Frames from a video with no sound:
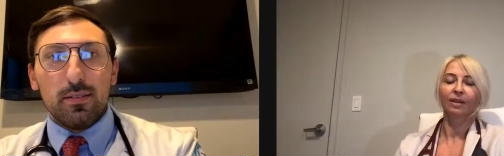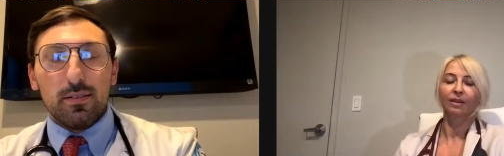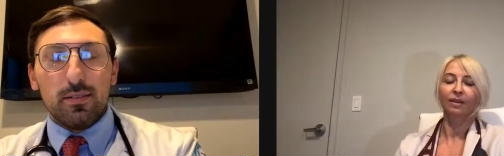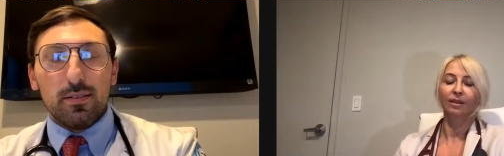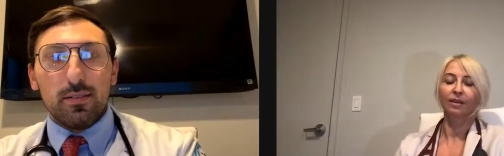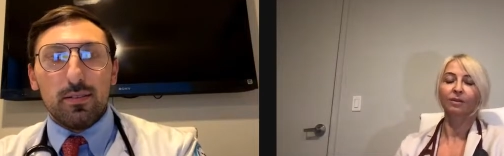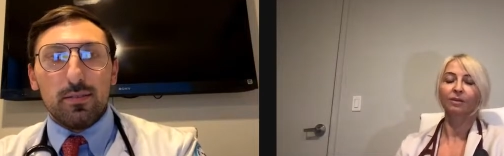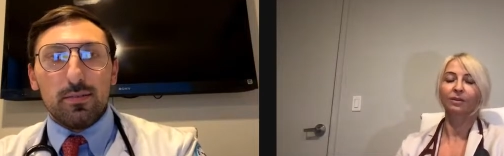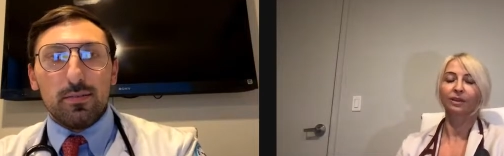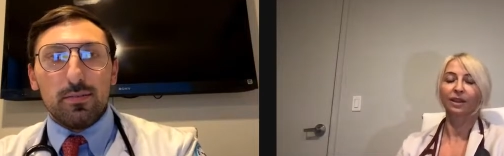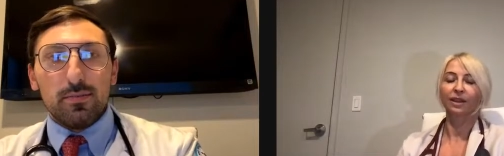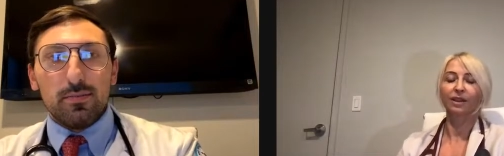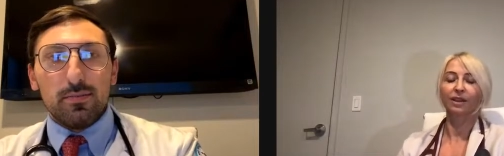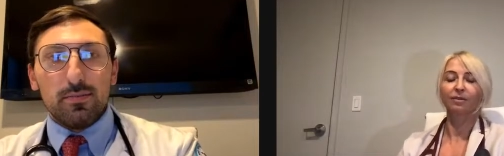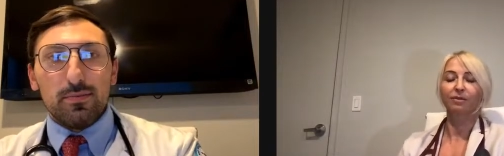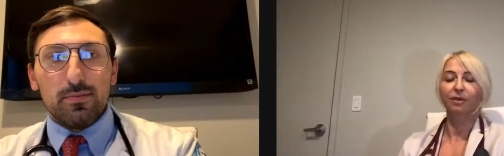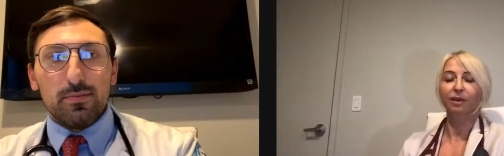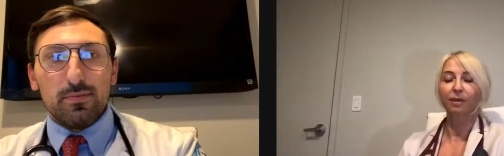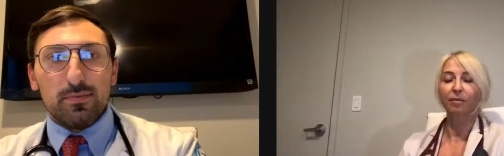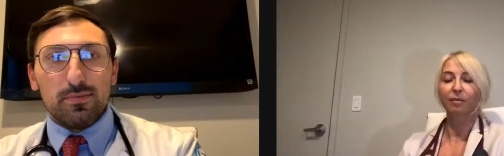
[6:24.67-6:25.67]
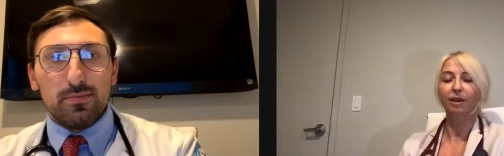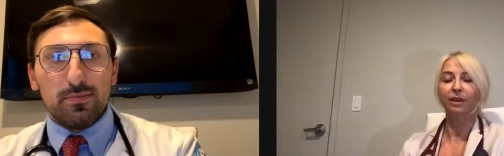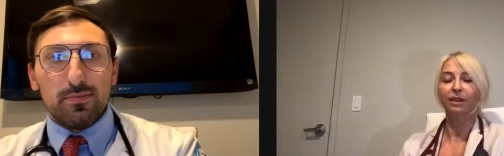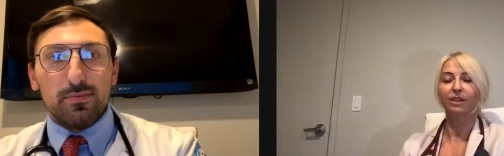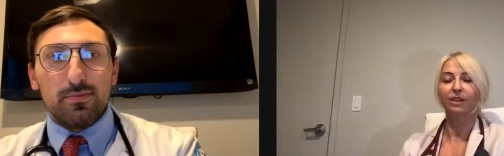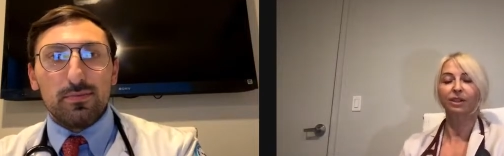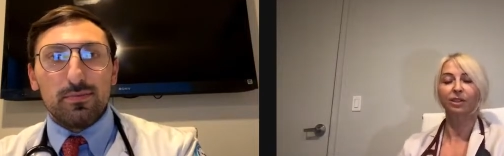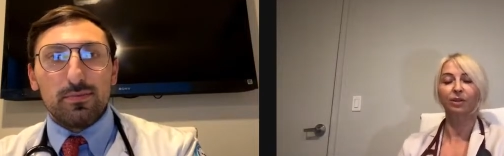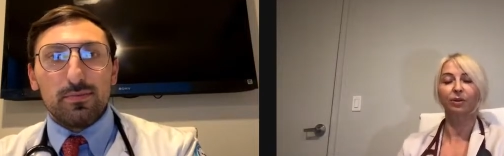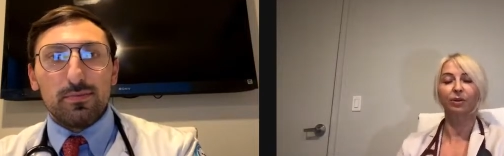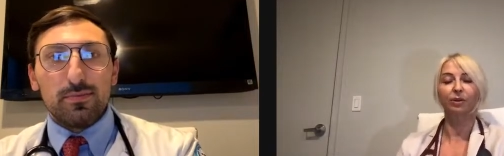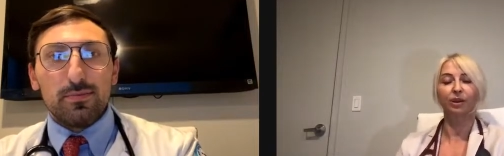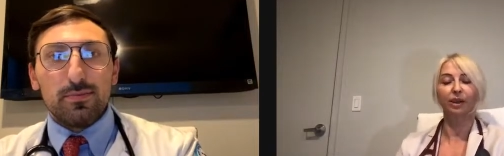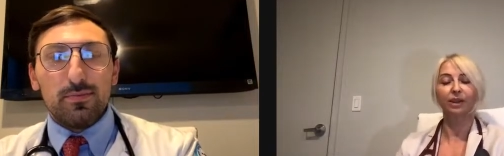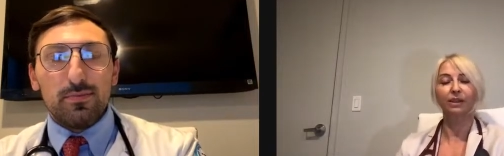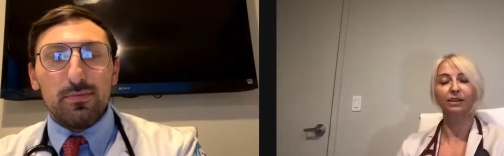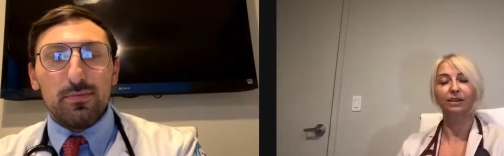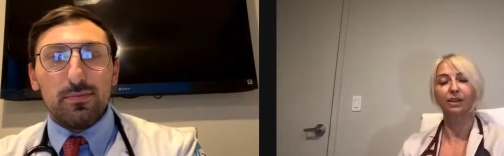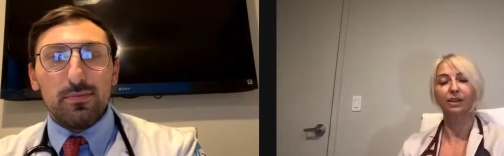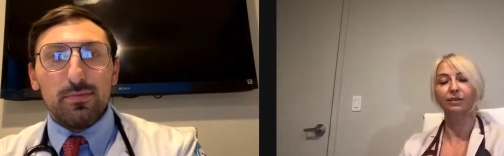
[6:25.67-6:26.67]
Speaker 1: Oh, thank you very much. So
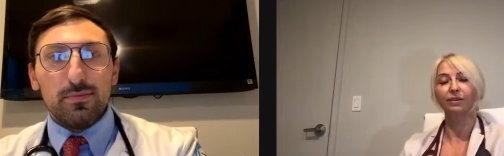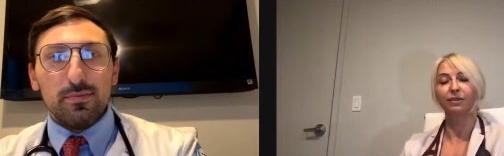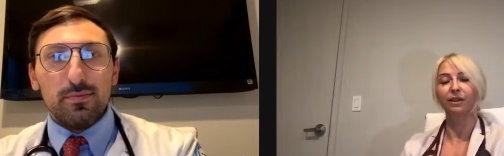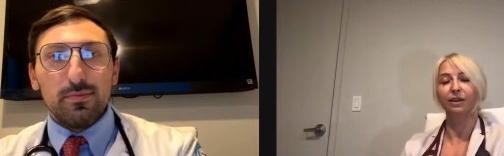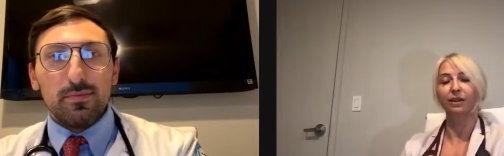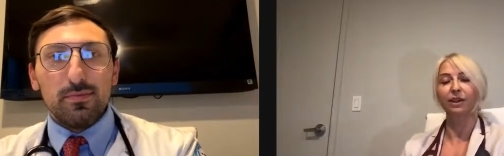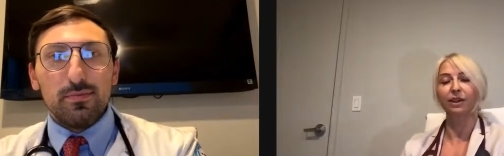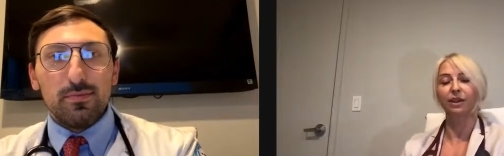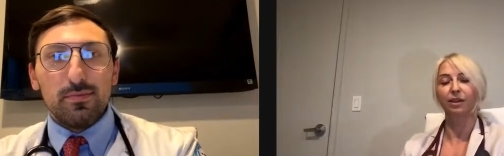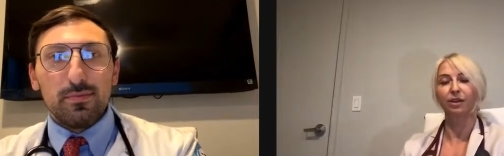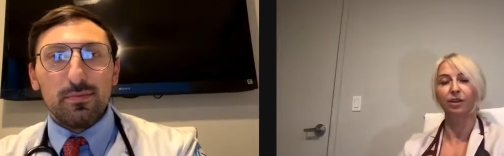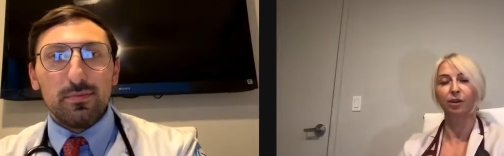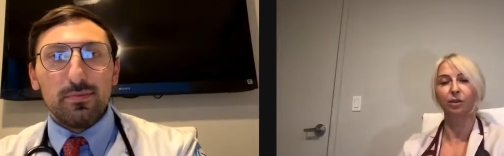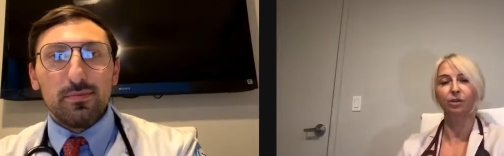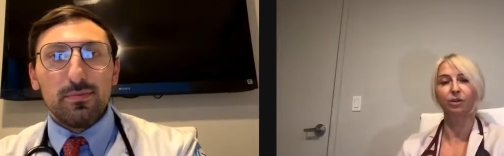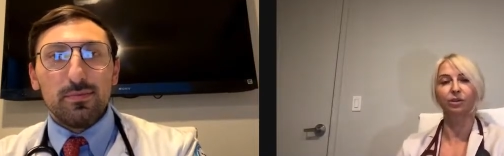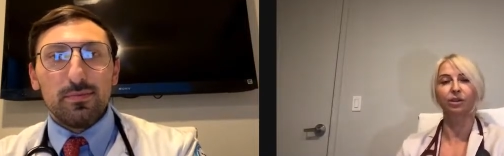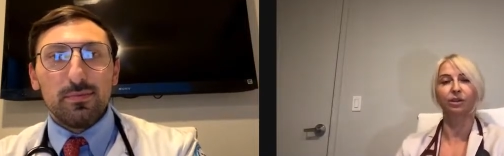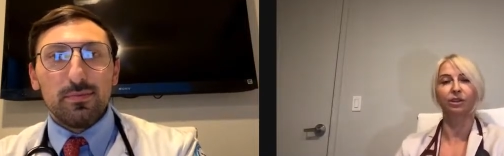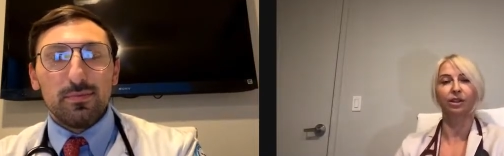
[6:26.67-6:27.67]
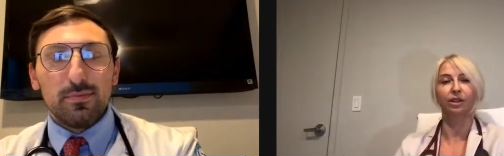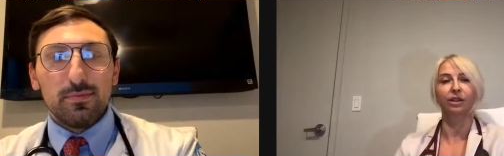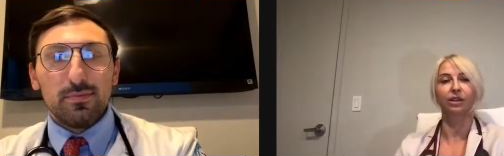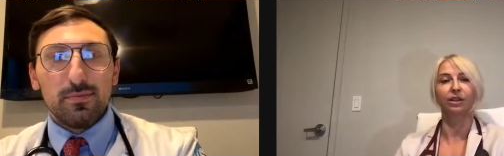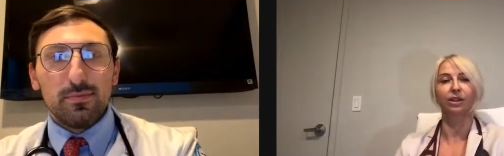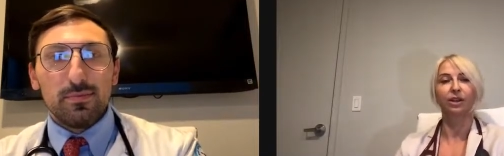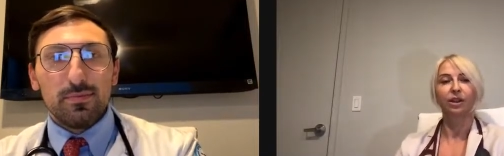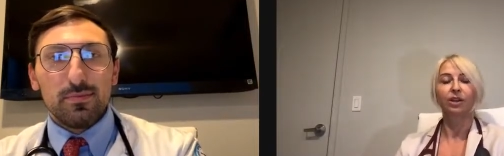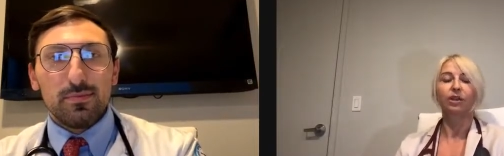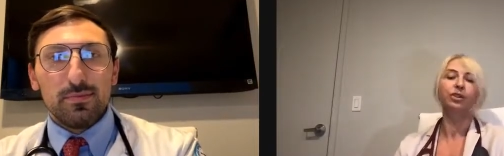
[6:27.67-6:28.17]
yes, definitely those uh,